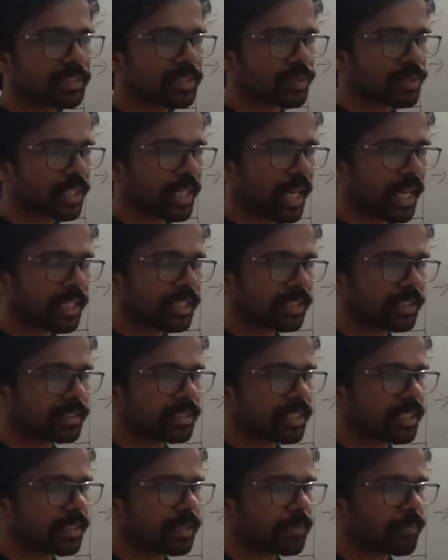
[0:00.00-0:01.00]
So the
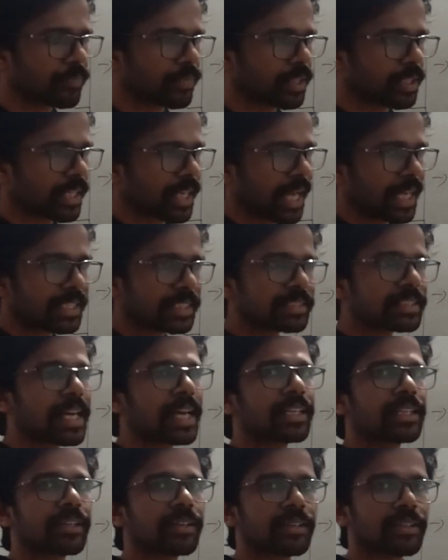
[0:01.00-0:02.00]
cat is
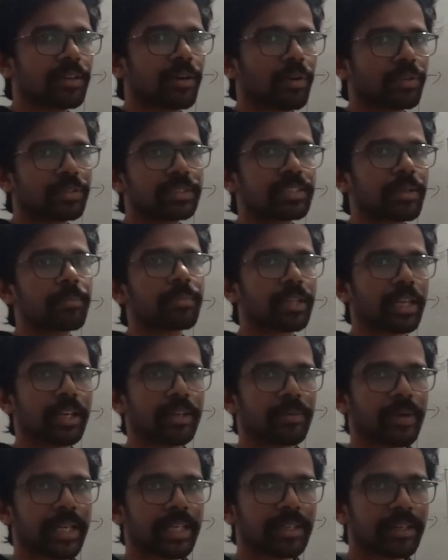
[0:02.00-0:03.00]
acting on
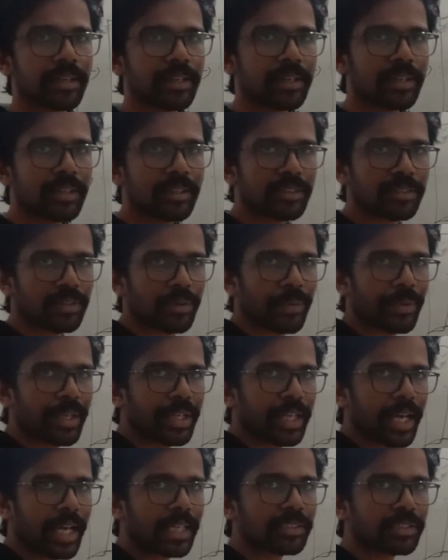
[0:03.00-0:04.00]
something, right? So
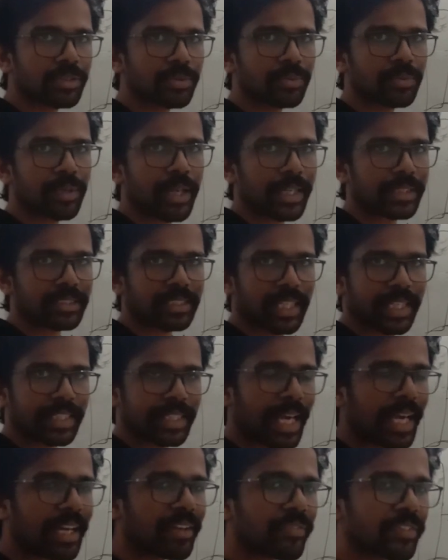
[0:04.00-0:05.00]
it has to
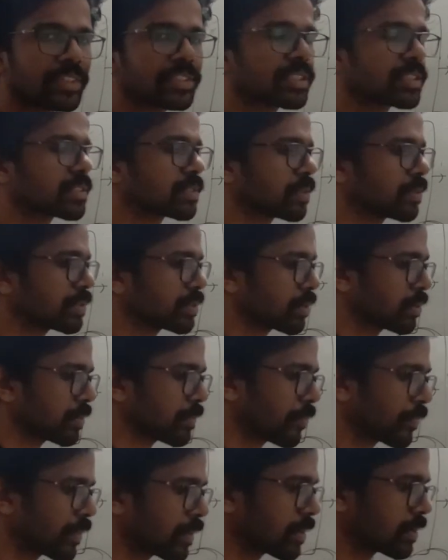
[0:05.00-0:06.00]
extract that features
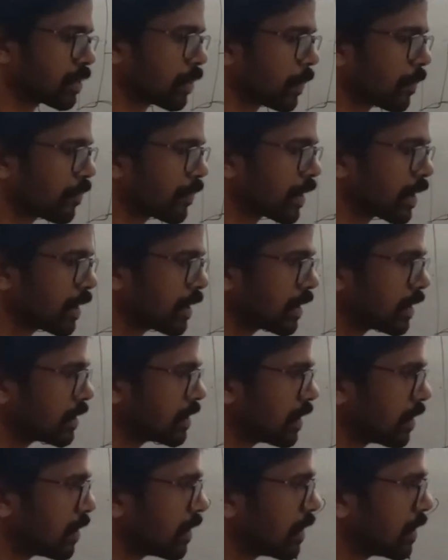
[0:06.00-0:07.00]
also. So
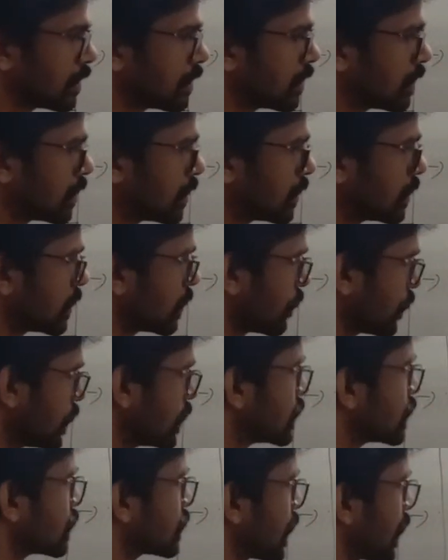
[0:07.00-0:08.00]
the
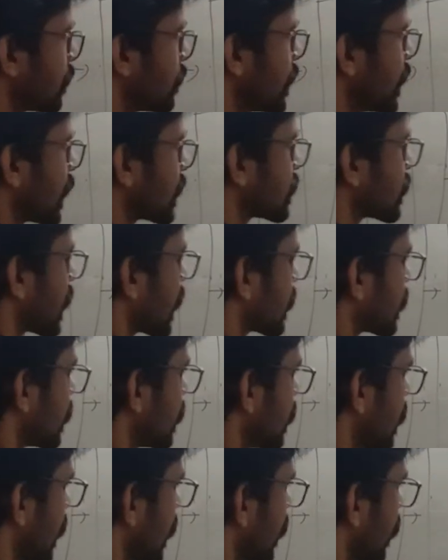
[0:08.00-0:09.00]
features have been
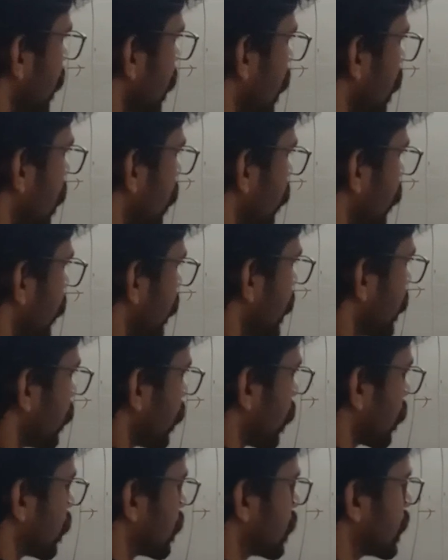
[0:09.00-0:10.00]
extracted in
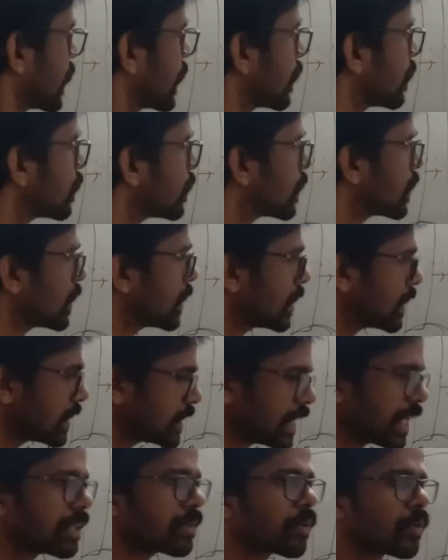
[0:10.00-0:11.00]
feed forward layer.
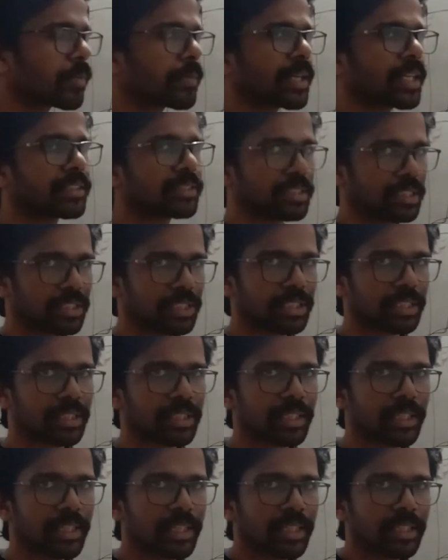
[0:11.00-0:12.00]
Then normalization.
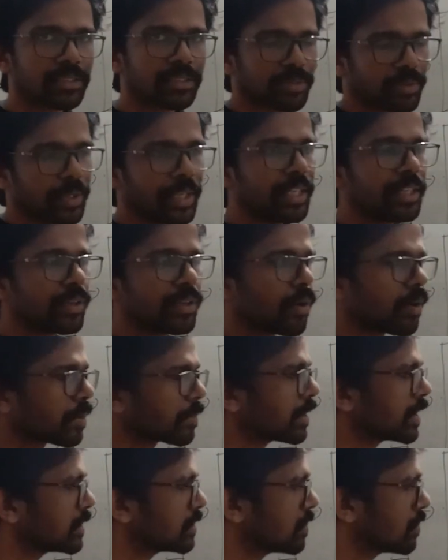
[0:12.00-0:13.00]
So in
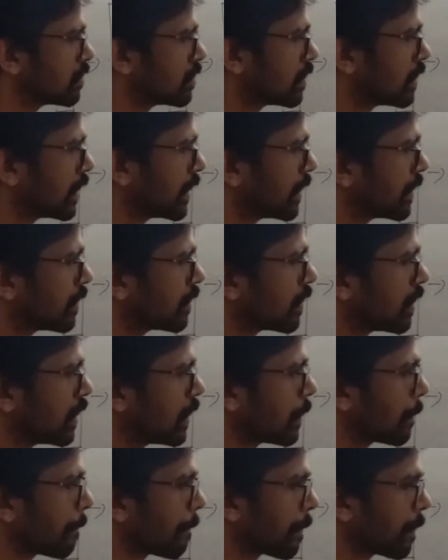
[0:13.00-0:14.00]
normalization layer,
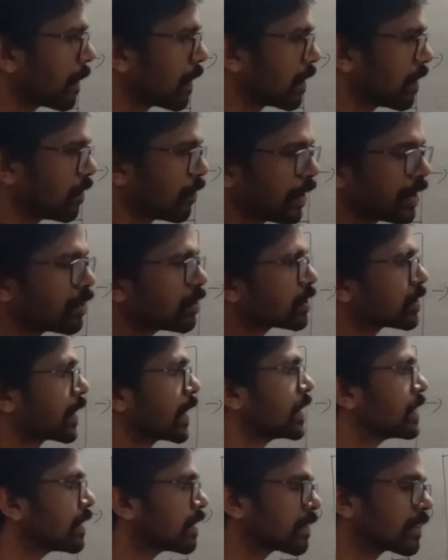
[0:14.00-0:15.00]
when you
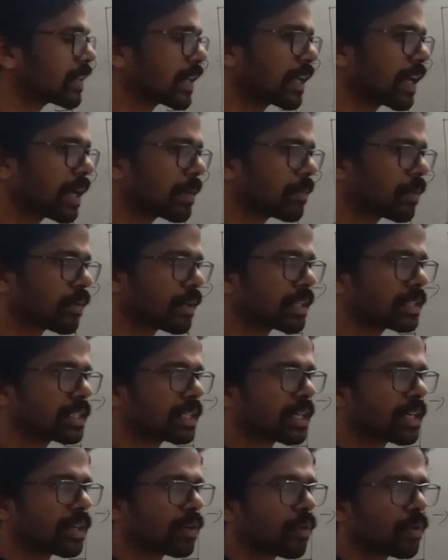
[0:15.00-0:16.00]
train this AI model,
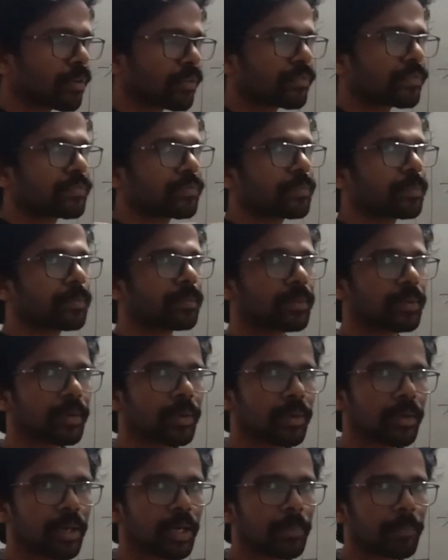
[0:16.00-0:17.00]
there are a lot
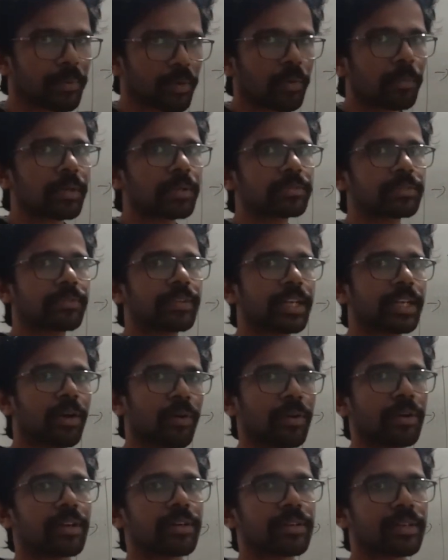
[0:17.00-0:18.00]
of problems will
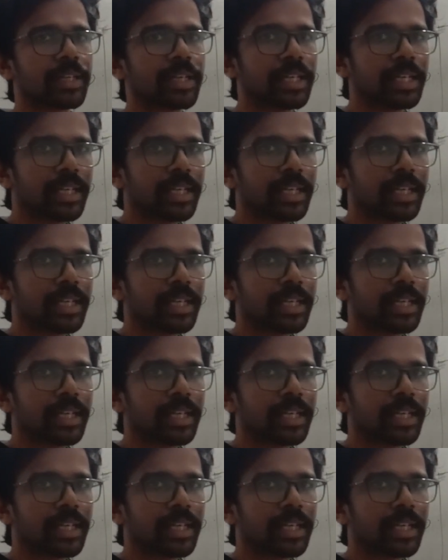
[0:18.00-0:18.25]
occur.